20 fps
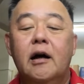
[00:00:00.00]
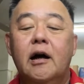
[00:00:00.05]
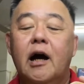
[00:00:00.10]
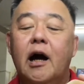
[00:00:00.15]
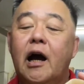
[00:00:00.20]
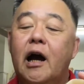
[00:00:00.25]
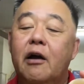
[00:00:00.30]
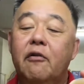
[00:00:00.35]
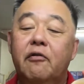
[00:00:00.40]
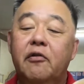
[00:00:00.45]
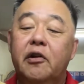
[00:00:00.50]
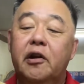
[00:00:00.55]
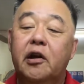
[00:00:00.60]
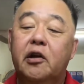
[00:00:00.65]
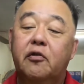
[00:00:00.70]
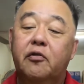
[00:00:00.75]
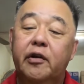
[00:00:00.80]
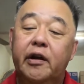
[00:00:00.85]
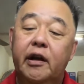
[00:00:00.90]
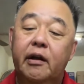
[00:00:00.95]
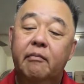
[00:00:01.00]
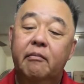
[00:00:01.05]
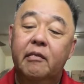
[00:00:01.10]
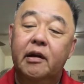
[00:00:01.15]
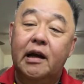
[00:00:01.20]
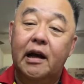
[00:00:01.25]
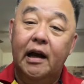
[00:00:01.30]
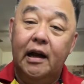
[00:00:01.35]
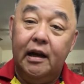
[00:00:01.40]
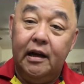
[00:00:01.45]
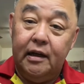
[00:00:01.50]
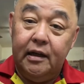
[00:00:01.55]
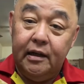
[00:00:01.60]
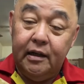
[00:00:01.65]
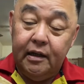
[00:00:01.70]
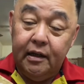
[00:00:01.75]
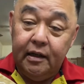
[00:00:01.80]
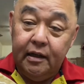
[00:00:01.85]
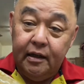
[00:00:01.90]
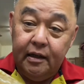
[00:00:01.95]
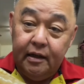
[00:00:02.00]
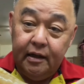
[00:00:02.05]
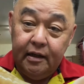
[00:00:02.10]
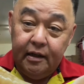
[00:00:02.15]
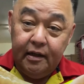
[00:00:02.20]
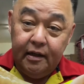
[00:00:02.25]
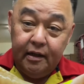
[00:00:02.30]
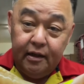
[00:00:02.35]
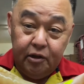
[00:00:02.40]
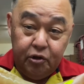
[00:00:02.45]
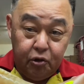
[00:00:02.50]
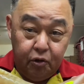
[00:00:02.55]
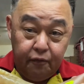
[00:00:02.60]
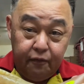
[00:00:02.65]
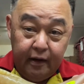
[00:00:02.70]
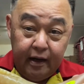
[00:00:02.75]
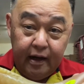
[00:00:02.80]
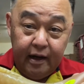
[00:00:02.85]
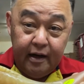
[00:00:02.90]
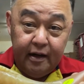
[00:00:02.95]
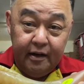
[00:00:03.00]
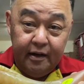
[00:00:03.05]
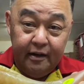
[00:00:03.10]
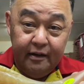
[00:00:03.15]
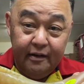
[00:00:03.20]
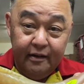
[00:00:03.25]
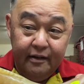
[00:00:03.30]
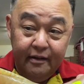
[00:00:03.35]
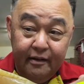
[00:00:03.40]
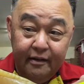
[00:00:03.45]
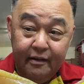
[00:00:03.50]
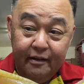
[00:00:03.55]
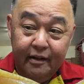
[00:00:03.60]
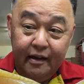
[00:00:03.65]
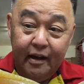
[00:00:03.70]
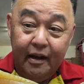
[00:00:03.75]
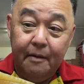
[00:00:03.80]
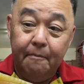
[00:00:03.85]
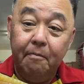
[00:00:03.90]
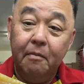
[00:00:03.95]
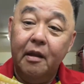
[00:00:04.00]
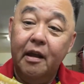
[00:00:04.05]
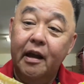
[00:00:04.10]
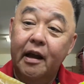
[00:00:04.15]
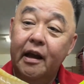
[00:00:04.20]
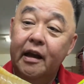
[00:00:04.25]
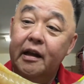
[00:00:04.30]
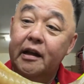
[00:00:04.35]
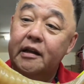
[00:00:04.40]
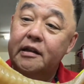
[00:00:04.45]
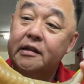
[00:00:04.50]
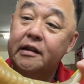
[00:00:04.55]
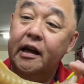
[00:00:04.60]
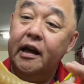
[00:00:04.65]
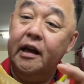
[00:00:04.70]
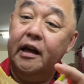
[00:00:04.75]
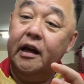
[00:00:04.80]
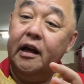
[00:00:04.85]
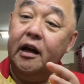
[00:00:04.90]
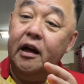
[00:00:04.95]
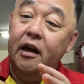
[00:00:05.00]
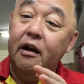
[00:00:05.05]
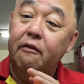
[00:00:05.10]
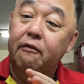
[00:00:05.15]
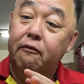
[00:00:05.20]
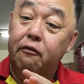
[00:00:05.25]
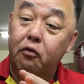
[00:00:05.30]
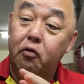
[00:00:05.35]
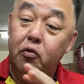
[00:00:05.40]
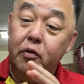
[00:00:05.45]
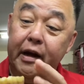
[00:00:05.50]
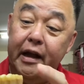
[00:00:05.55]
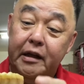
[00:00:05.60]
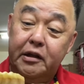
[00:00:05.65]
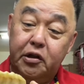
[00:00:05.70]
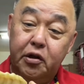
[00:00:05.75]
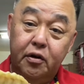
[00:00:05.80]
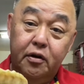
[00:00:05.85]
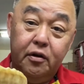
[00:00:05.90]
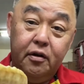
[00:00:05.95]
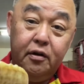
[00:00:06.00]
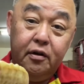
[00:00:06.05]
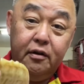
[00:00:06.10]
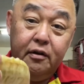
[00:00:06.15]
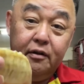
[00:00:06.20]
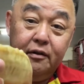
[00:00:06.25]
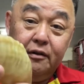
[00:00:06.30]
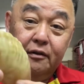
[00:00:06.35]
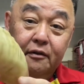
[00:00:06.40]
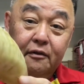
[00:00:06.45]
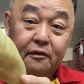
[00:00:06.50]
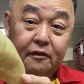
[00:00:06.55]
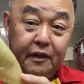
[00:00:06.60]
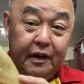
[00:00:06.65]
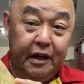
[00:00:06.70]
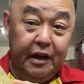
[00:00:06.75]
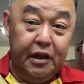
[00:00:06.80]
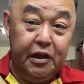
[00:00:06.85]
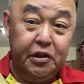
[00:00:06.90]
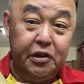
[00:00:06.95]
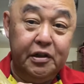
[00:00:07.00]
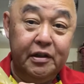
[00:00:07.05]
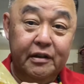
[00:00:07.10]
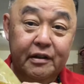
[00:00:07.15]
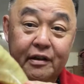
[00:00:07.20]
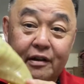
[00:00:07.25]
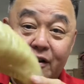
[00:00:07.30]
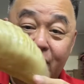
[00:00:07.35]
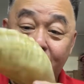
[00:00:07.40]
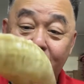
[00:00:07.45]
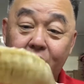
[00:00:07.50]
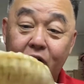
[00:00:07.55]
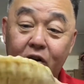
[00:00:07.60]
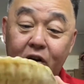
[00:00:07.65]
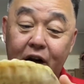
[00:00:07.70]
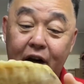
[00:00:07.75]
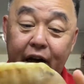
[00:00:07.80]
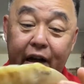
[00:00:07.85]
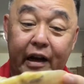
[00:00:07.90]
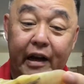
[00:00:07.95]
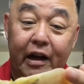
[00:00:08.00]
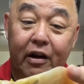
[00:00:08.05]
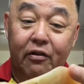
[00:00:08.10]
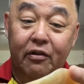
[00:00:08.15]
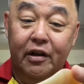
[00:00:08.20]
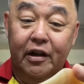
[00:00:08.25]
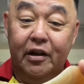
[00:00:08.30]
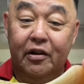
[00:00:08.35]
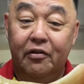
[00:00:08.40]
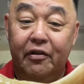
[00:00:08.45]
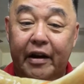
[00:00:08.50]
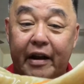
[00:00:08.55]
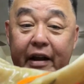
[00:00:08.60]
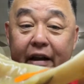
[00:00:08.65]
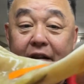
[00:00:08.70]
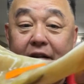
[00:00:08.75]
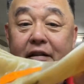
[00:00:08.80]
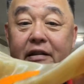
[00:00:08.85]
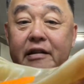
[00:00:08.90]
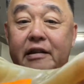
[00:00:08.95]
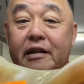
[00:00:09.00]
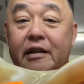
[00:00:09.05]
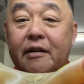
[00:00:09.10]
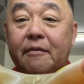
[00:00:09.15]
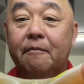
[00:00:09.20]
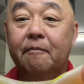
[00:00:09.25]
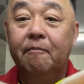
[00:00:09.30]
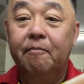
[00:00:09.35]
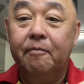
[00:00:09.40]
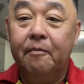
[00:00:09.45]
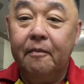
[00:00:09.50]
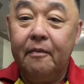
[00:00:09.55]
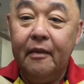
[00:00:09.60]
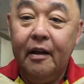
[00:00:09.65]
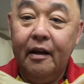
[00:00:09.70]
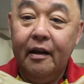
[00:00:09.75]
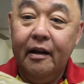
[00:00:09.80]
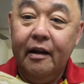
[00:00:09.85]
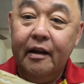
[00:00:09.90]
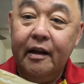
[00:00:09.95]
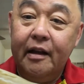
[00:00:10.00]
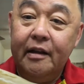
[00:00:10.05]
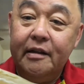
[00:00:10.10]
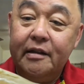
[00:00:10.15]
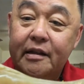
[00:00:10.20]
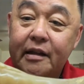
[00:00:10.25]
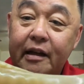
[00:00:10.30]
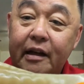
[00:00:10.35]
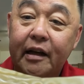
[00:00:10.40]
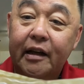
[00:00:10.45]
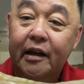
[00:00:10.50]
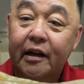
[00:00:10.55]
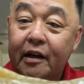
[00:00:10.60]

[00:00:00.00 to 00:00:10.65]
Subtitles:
ivory cream color shofar, yeah, and it's a full natural finish, all clean out the grains. You can see the